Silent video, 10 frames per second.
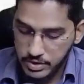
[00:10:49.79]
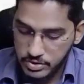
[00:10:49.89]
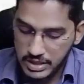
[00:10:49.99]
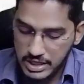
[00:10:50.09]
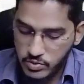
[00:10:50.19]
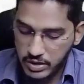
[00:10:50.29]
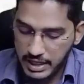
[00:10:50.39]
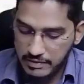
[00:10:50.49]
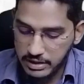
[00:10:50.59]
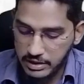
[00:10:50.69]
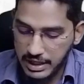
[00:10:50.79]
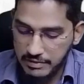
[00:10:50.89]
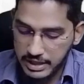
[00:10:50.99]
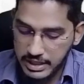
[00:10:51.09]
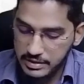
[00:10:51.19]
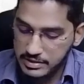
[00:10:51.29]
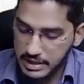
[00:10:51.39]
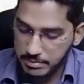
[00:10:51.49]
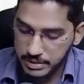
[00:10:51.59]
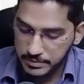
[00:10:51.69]
So that's what I have done. I have taken this
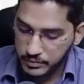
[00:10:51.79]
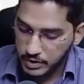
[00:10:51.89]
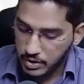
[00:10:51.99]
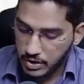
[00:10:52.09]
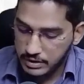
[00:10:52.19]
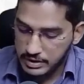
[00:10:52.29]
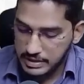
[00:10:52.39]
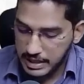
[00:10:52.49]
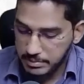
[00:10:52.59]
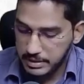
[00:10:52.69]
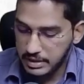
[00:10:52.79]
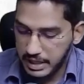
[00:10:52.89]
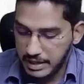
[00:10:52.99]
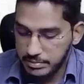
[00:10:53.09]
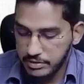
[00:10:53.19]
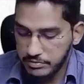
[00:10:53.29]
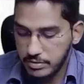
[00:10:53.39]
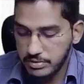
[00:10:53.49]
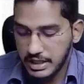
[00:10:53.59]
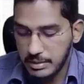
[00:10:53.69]
sample. On this sample, I have
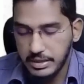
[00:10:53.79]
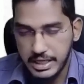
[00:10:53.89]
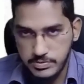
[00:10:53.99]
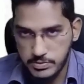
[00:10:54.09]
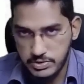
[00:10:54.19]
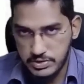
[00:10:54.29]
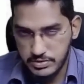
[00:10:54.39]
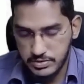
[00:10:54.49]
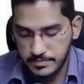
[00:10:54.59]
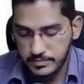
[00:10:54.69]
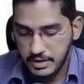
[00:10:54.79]
performed compliance procedures.